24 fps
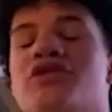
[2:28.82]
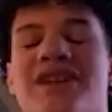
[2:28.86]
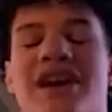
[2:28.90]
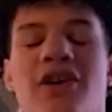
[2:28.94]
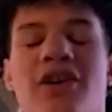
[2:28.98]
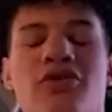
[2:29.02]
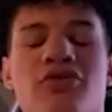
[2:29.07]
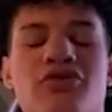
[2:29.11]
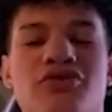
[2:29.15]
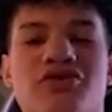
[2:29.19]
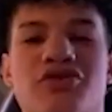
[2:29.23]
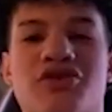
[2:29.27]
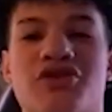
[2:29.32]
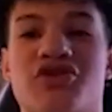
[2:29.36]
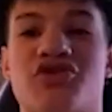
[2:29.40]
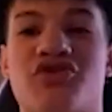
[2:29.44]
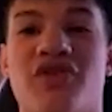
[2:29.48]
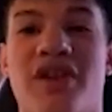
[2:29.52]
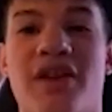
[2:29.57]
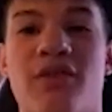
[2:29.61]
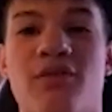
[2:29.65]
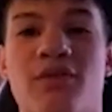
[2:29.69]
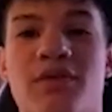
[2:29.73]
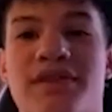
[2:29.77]
out to
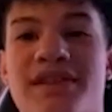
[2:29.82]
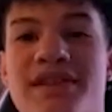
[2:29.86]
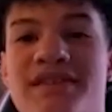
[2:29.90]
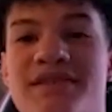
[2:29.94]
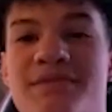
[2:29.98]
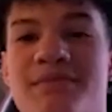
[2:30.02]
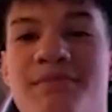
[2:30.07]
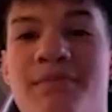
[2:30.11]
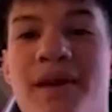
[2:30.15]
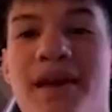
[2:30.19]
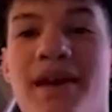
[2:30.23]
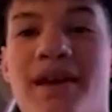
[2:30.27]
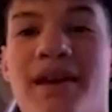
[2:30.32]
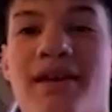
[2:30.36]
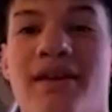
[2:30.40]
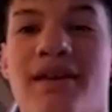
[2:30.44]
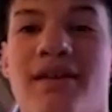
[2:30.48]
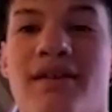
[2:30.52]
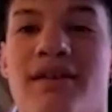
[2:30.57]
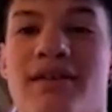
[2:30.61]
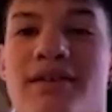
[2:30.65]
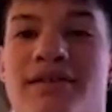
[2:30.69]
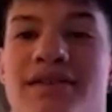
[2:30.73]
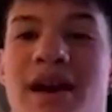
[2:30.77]
train with these big
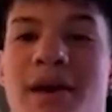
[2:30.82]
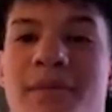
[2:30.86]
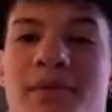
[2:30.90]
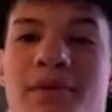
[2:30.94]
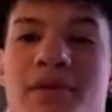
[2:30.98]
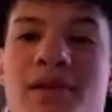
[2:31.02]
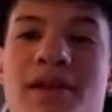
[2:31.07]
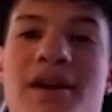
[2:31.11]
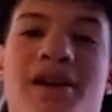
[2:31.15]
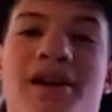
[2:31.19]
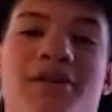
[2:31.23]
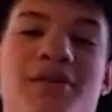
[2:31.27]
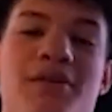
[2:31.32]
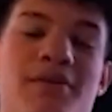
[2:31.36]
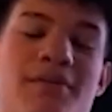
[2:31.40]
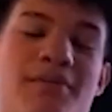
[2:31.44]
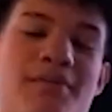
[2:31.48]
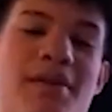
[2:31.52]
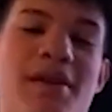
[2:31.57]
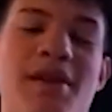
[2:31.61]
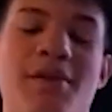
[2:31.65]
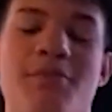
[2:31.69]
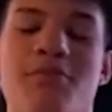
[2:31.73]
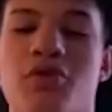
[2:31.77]
top of line
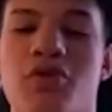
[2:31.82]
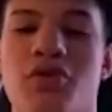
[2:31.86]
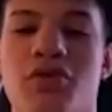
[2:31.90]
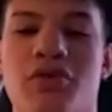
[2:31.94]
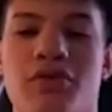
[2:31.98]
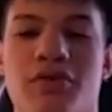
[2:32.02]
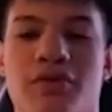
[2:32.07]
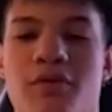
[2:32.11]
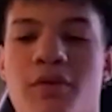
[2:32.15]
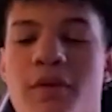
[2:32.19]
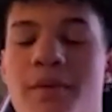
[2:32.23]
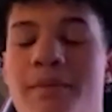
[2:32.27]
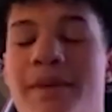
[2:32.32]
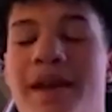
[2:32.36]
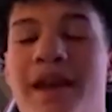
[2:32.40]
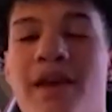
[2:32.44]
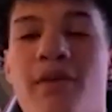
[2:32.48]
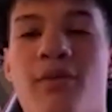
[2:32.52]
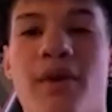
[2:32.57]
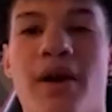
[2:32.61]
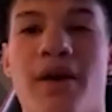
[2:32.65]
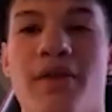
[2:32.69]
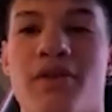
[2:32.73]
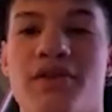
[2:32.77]
people with
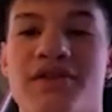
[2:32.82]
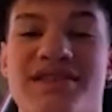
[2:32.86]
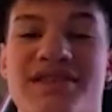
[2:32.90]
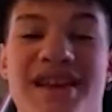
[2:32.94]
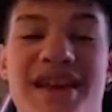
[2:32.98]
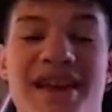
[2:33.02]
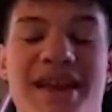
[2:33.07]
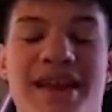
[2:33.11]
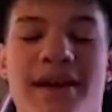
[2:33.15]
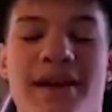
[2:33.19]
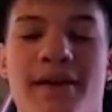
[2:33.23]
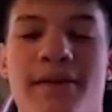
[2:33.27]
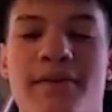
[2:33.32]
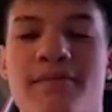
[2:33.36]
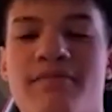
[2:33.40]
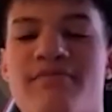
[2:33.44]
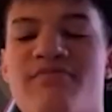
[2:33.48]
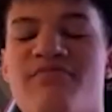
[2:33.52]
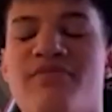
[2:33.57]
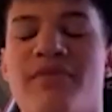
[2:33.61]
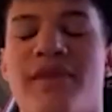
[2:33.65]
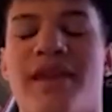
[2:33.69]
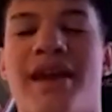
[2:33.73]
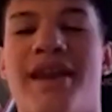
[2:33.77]
Mayweather, Tank,
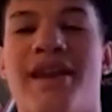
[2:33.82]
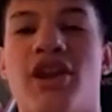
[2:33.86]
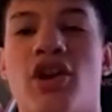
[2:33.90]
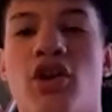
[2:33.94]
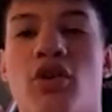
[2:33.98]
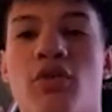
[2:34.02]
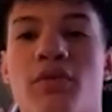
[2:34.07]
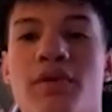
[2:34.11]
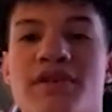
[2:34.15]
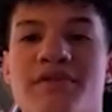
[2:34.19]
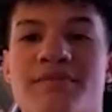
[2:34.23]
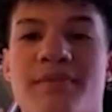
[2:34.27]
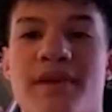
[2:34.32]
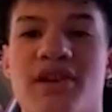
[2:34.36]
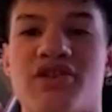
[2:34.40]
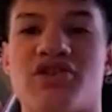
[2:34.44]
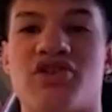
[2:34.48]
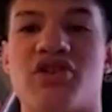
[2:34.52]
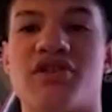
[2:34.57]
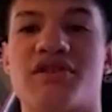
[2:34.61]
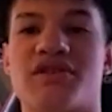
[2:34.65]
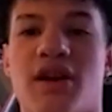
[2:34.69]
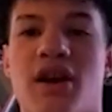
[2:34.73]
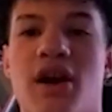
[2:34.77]
and he always makes
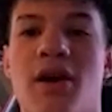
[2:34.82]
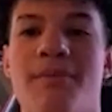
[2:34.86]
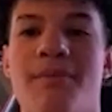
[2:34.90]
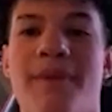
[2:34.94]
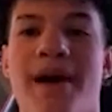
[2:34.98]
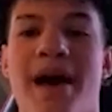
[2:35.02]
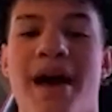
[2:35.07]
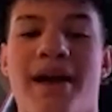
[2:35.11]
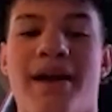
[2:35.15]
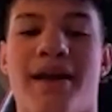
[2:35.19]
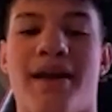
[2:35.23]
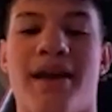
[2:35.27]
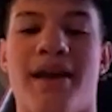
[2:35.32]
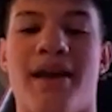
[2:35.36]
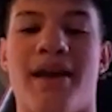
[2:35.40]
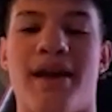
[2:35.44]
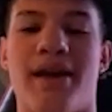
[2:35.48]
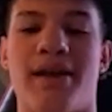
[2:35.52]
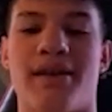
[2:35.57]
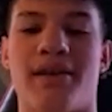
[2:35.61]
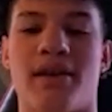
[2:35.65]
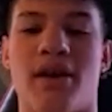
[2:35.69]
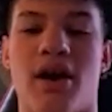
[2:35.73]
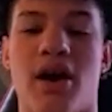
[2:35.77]
sure to come back
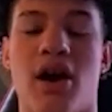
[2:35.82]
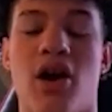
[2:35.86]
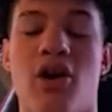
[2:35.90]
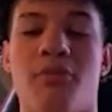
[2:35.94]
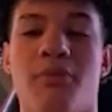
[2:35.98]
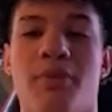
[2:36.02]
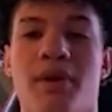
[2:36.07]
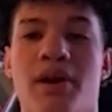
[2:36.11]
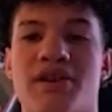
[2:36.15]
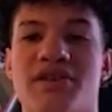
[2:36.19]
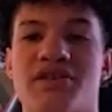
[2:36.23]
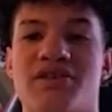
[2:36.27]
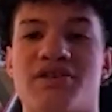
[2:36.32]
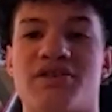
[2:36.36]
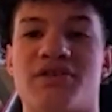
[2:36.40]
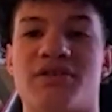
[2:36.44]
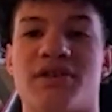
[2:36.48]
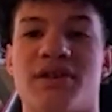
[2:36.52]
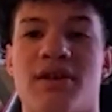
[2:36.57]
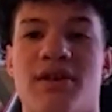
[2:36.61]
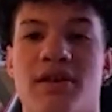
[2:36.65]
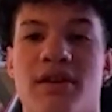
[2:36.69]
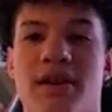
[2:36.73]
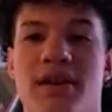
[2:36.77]
and help us
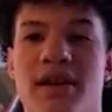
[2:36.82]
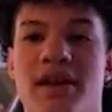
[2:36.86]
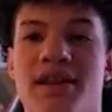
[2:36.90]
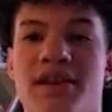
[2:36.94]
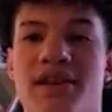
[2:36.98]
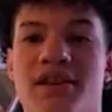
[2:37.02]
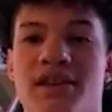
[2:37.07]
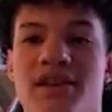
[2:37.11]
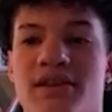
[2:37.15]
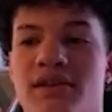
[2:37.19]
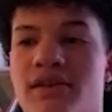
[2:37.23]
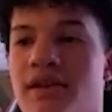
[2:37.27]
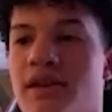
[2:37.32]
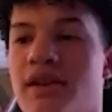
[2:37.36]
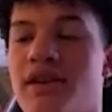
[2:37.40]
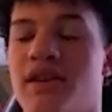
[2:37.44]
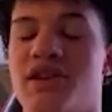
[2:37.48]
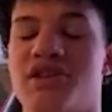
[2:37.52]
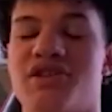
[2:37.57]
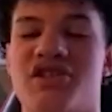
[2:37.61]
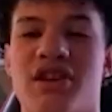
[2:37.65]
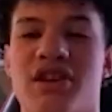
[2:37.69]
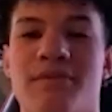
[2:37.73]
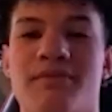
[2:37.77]
in the in
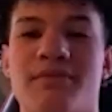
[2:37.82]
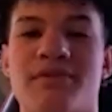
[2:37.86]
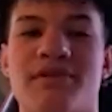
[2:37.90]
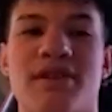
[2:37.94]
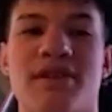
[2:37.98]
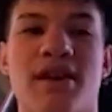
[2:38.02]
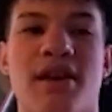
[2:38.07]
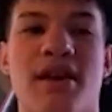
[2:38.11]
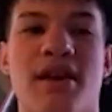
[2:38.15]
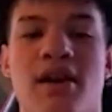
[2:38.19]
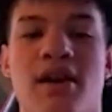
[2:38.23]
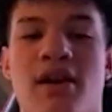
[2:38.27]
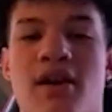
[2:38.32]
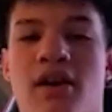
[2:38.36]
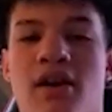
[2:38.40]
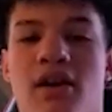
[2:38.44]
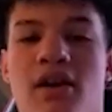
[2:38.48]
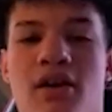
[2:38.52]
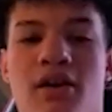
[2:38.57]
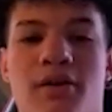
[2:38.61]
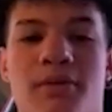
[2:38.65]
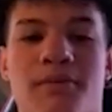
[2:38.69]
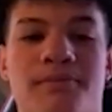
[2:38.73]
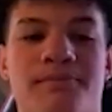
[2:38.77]
the gyms.
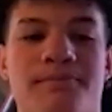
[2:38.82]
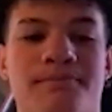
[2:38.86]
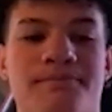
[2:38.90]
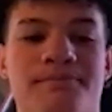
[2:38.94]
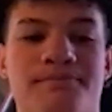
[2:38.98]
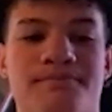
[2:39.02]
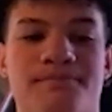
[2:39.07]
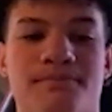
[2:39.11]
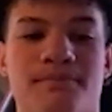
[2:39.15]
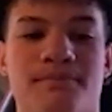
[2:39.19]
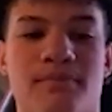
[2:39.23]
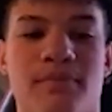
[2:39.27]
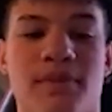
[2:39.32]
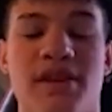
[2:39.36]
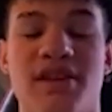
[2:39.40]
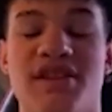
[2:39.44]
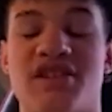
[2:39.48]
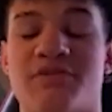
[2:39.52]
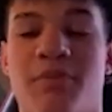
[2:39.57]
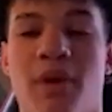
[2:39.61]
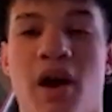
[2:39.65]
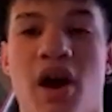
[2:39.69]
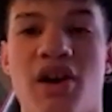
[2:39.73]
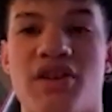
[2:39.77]
Um, he
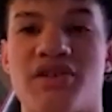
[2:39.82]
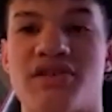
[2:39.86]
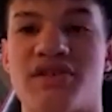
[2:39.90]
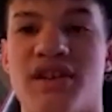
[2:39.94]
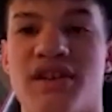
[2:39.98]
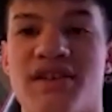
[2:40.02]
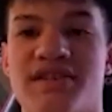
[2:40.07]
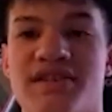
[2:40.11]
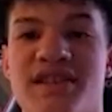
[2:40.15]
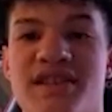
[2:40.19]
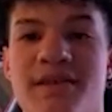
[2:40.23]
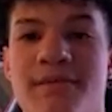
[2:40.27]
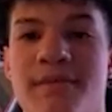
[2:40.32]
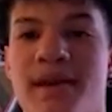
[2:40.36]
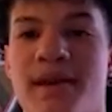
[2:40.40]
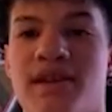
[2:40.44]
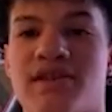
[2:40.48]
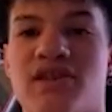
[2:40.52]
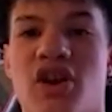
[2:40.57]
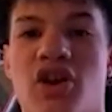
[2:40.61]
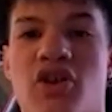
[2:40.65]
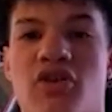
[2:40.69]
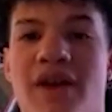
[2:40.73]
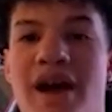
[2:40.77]
spars us, he
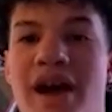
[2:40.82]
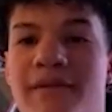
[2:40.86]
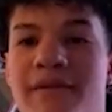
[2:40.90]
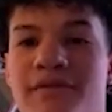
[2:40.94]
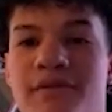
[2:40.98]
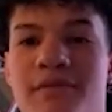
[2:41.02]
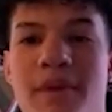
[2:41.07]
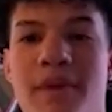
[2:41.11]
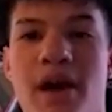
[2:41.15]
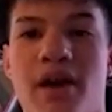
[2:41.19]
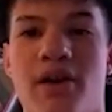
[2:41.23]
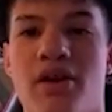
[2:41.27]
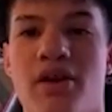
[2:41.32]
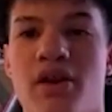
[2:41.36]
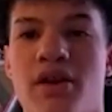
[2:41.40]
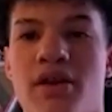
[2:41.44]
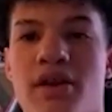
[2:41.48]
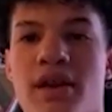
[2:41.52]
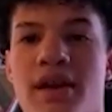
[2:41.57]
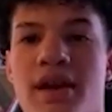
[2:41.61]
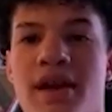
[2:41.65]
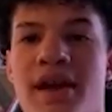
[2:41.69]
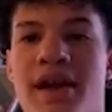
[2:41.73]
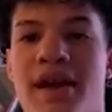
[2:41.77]
makes our craft better,
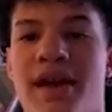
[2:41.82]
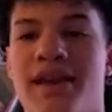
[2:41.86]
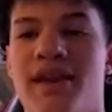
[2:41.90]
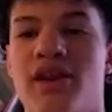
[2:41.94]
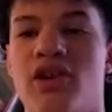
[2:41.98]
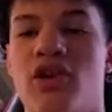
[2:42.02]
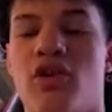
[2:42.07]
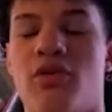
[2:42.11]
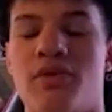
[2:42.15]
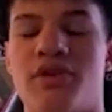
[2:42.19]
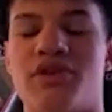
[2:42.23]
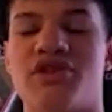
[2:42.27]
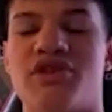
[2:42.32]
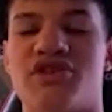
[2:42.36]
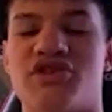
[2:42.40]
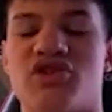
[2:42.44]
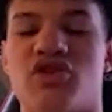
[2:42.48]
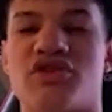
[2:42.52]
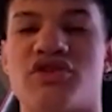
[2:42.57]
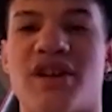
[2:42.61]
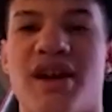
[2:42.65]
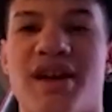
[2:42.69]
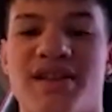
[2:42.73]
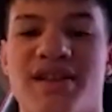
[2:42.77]
and he always just
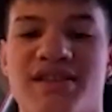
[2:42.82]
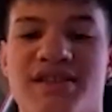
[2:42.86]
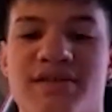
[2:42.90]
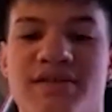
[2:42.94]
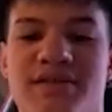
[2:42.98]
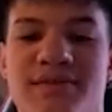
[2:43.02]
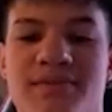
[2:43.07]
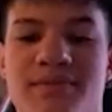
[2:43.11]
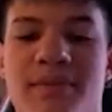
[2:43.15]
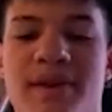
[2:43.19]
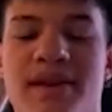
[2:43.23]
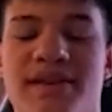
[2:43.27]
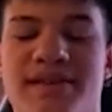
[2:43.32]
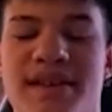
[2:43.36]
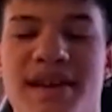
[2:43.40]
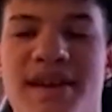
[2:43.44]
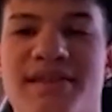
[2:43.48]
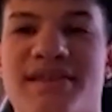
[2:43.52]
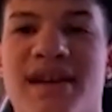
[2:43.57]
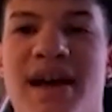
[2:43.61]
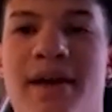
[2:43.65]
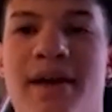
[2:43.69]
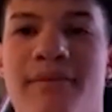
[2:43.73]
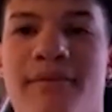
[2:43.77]
knows how to make,
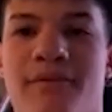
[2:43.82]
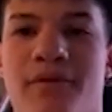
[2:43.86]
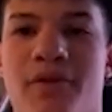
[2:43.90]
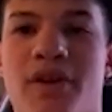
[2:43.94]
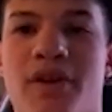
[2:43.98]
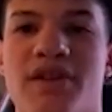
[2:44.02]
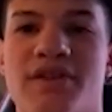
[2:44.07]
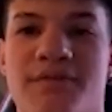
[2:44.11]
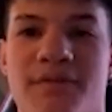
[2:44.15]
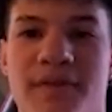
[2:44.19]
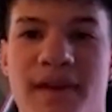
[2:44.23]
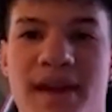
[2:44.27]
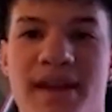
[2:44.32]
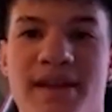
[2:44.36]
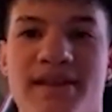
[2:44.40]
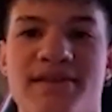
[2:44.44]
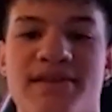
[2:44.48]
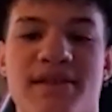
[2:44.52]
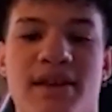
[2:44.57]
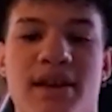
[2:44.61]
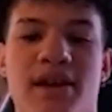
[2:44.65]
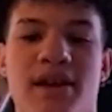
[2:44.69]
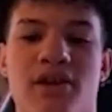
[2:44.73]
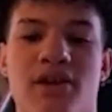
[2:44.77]
take time for his
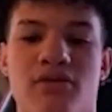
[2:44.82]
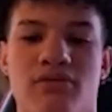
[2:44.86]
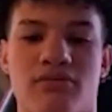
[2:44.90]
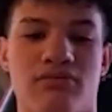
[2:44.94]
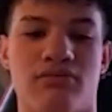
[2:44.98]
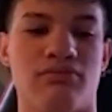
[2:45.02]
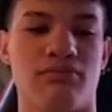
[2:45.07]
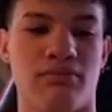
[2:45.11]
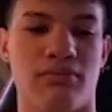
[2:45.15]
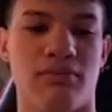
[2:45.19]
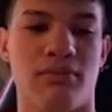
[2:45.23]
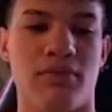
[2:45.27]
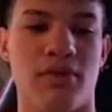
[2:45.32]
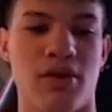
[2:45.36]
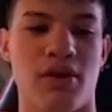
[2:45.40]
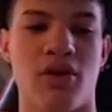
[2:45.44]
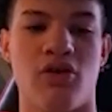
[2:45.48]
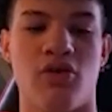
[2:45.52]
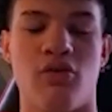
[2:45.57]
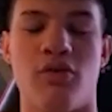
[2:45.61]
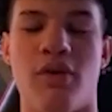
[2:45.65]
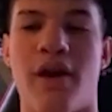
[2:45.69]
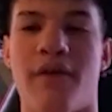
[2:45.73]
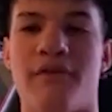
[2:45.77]
fans and
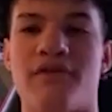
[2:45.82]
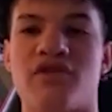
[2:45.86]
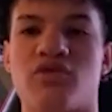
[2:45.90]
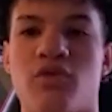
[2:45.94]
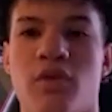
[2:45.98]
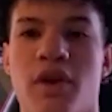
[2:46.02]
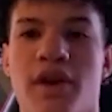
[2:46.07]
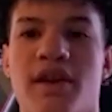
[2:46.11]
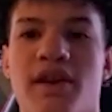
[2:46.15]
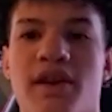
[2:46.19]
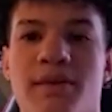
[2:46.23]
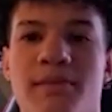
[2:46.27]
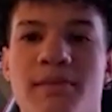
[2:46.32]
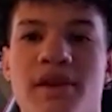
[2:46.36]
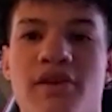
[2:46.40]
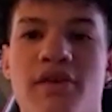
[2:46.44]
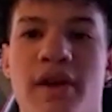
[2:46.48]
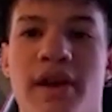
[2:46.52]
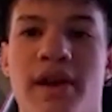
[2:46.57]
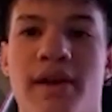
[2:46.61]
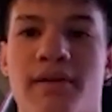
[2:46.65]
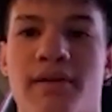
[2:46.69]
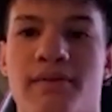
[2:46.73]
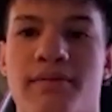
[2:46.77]
whoever's working to be
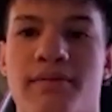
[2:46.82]
great.